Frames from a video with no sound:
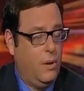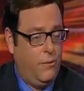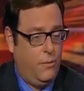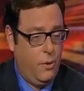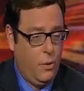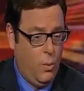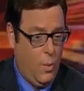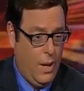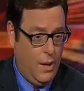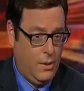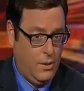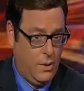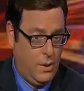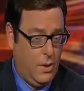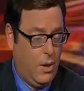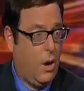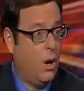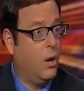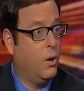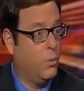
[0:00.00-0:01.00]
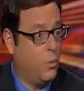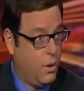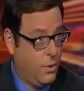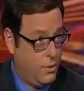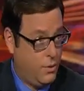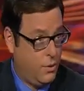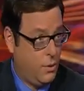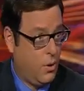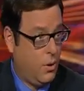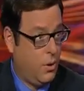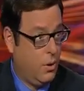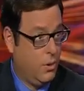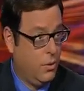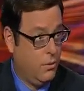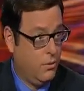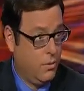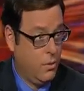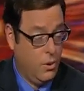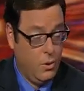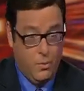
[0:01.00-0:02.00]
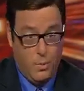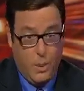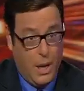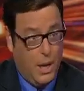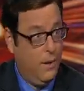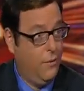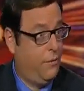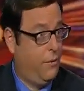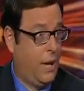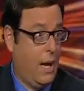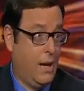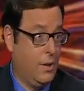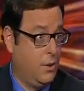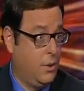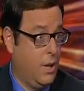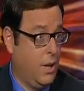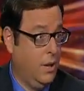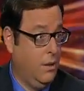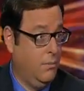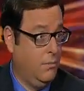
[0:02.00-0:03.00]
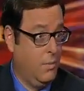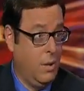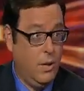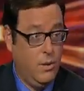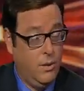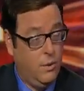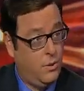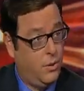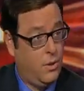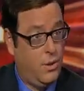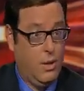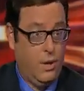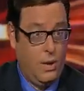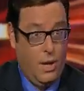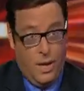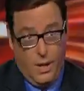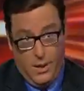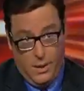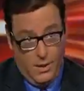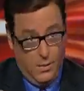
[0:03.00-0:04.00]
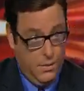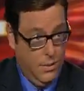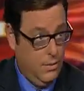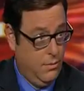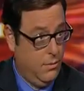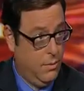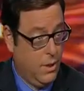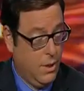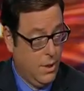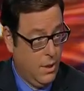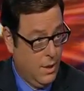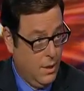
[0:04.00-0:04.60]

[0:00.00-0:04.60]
If you went to the hardware store, you'd buy a flashlight and you'd turn it on and you'd